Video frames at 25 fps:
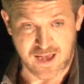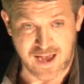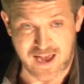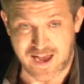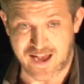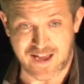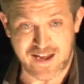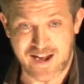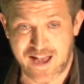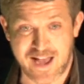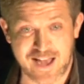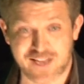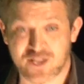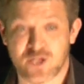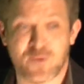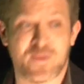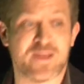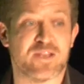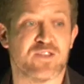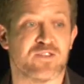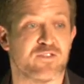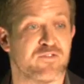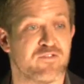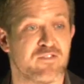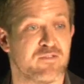And I had no
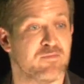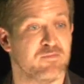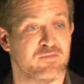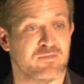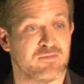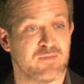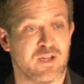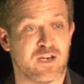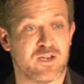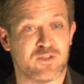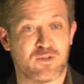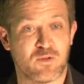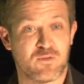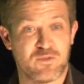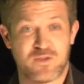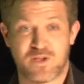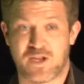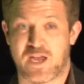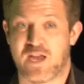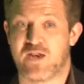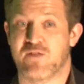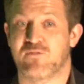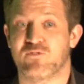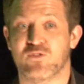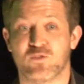answer for him, and I don't think
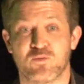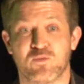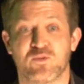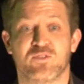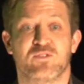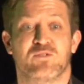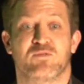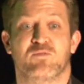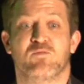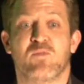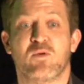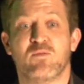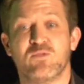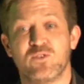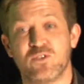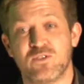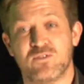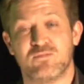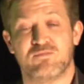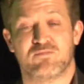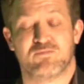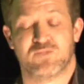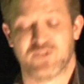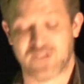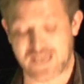any of us would. What would
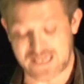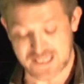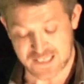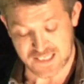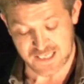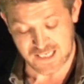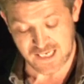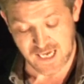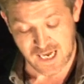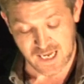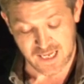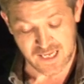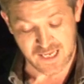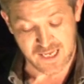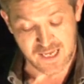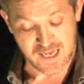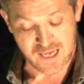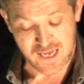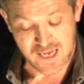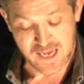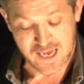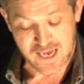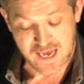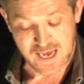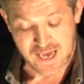you say to the guy?
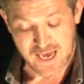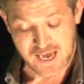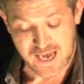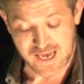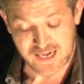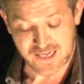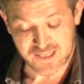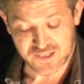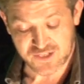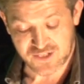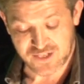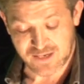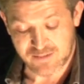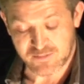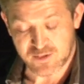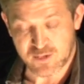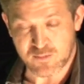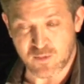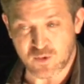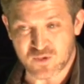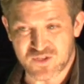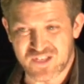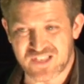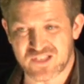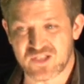And it seemed the
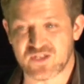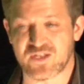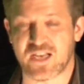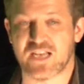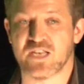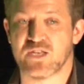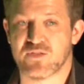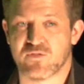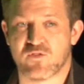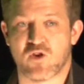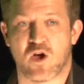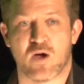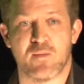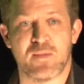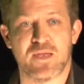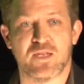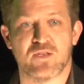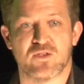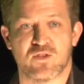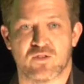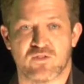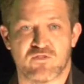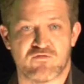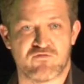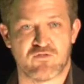most incisive
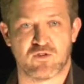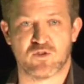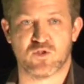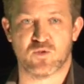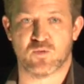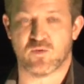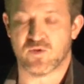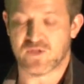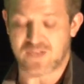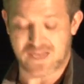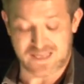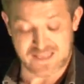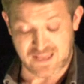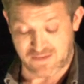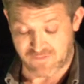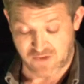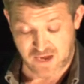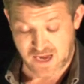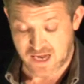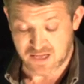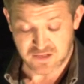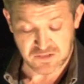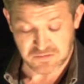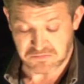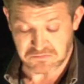comment on the drugs war that I'd ever
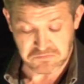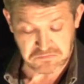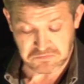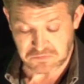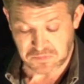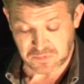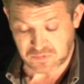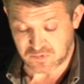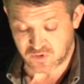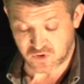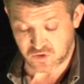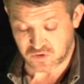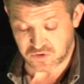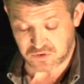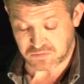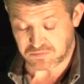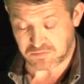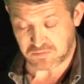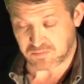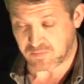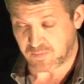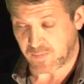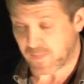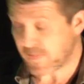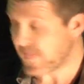heard. It just
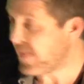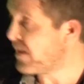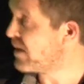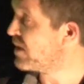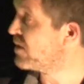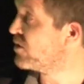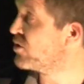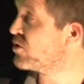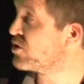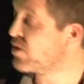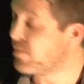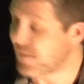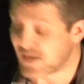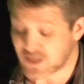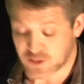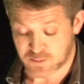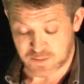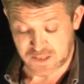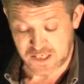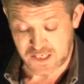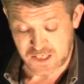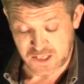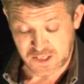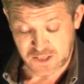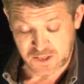amazed me.